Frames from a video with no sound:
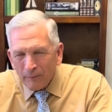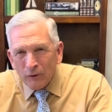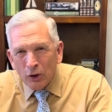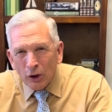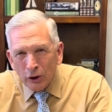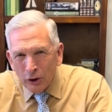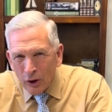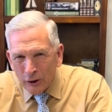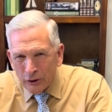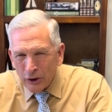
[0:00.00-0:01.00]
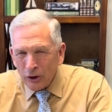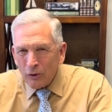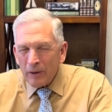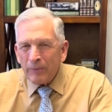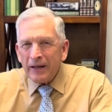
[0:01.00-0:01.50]
to look to you.
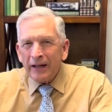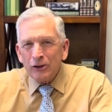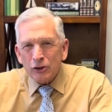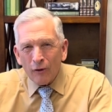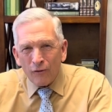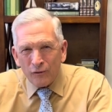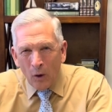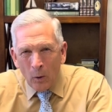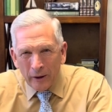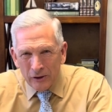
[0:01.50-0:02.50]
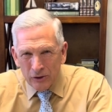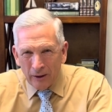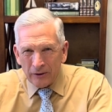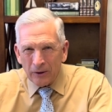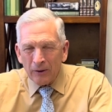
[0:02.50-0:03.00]
He begins to focus
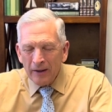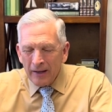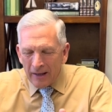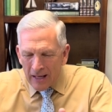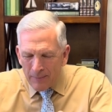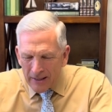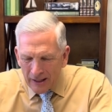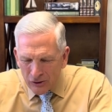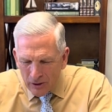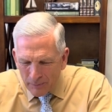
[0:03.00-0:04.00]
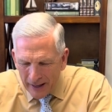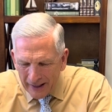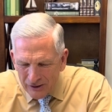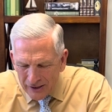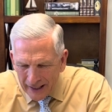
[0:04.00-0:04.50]
on you. He begins to pay
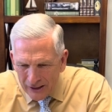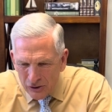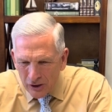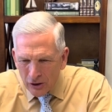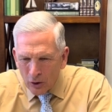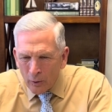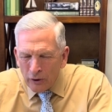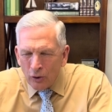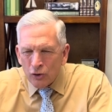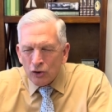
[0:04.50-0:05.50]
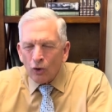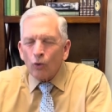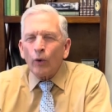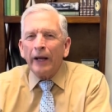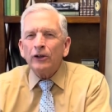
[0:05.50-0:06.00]
attention to you. When you
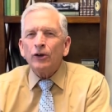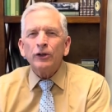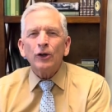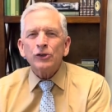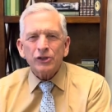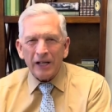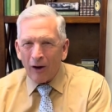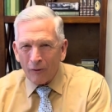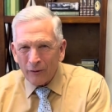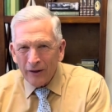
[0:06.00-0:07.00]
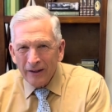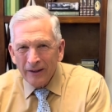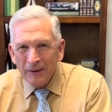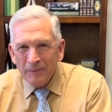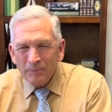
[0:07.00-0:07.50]
surrender yourself
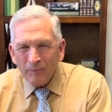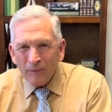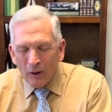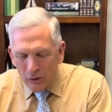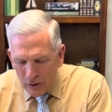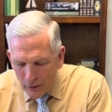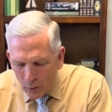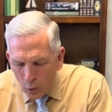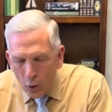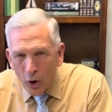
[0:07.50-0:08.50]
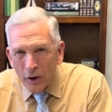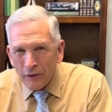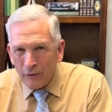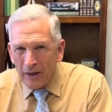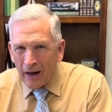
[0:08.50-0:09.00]
to the Word
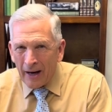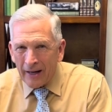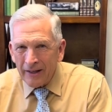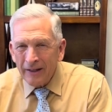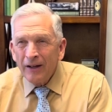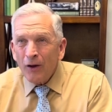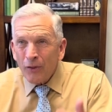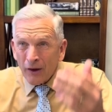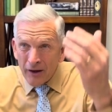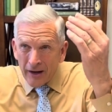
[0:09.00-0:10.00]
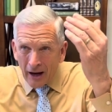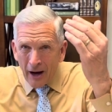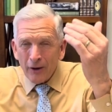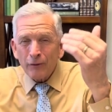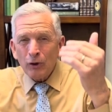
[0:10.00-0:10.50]
of God, the
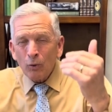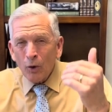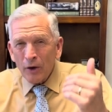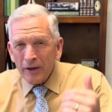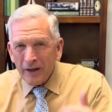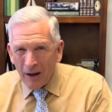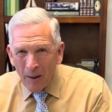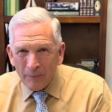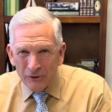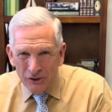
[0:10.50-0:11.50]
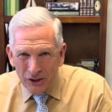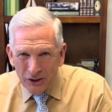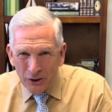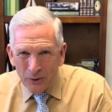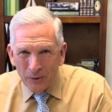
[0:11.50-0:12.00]
God of the Word comes to
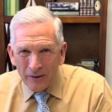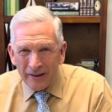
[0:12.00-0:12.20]
you